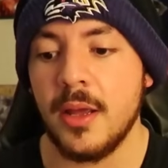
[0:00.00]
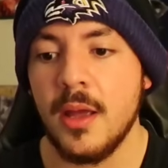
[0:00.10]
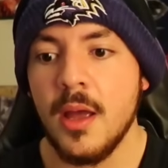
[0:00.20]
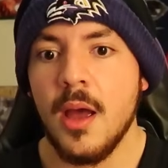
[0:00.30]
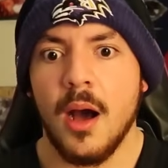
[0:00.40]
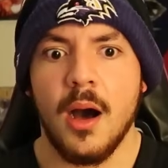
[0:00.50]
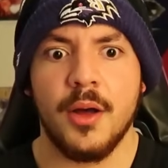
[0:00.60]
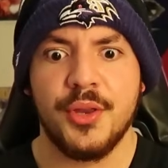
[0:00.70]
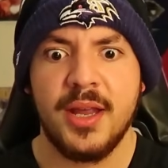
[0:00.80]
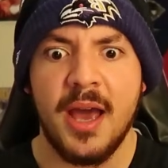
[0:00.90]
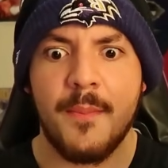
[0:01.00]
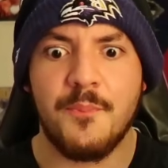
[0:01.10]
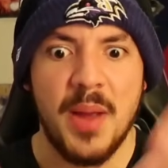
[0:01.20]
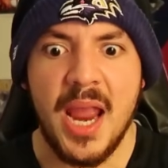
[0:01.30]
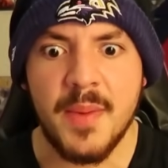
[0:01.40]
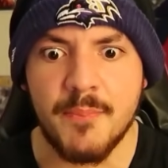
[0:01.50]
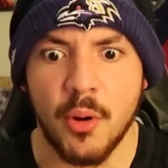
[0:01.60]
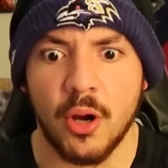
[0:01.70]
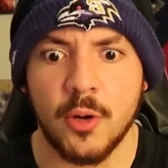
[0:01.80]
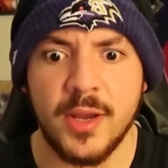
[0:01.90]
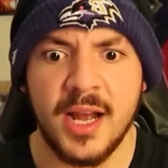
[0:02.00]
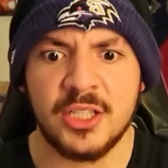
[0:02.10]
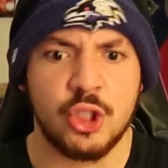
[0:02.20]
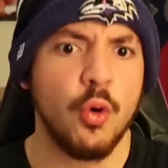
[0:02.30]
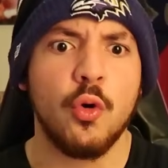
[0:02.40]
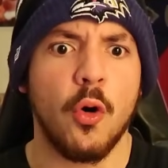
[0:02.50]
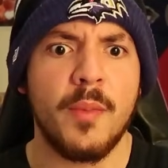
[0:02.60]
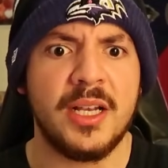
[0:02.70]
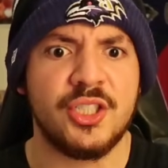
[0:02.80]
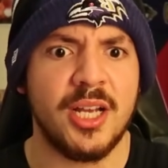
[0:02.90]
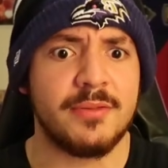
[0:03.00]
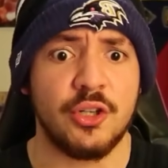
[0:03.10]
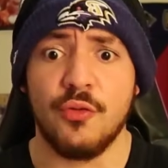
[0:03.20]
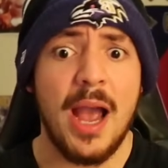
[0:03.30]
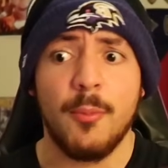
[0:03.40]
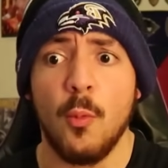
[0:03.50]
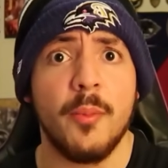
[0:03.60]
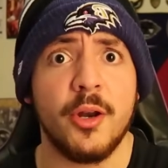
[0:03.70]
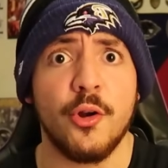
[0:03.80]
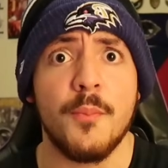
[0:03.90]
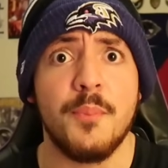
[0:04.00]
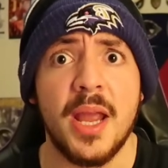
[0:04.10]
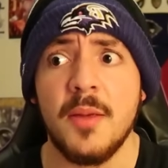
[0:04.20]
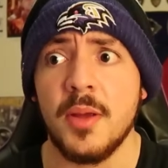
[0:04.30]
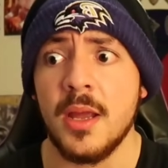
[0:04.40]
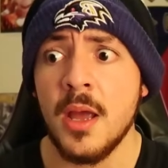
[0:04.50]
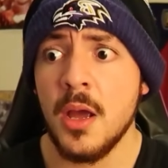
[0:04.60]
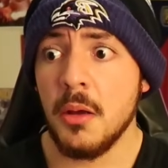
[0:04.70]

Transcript: it. Then you had Baby Burger, where you had 2 gourmet chefs grab a woman and her baby,